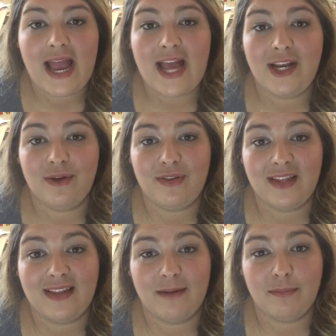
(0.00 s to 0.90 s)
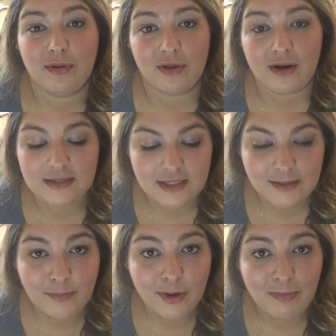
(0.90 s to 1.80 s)
and you think that it belongs
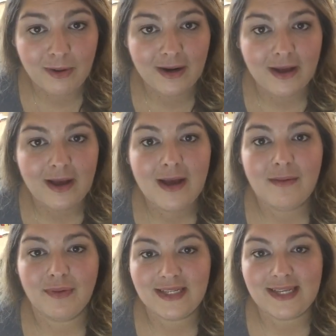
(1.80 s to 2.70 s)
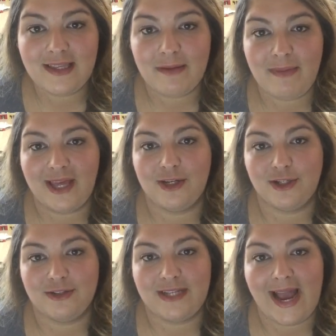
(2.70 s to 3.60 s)
as a bookmark, please let the
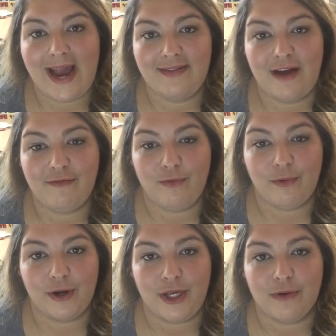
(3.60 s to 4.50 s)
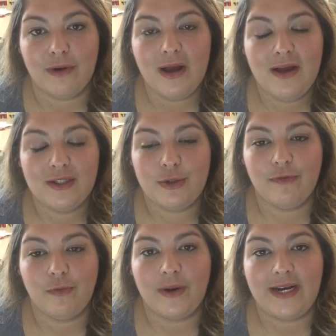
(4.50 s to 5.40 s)
managers add that for you
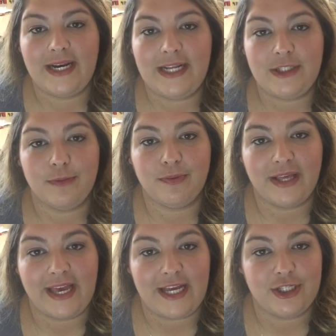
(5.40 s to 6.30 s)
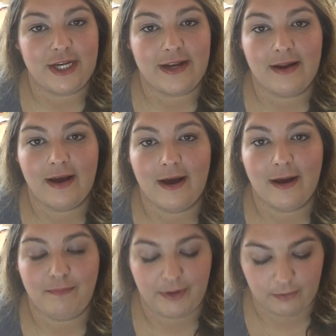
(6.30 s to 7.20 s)
to avoid any duplication.
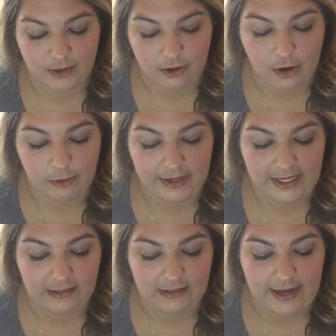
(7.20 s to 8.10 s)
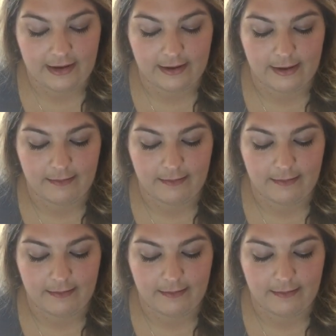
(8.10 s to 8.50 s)
There were already like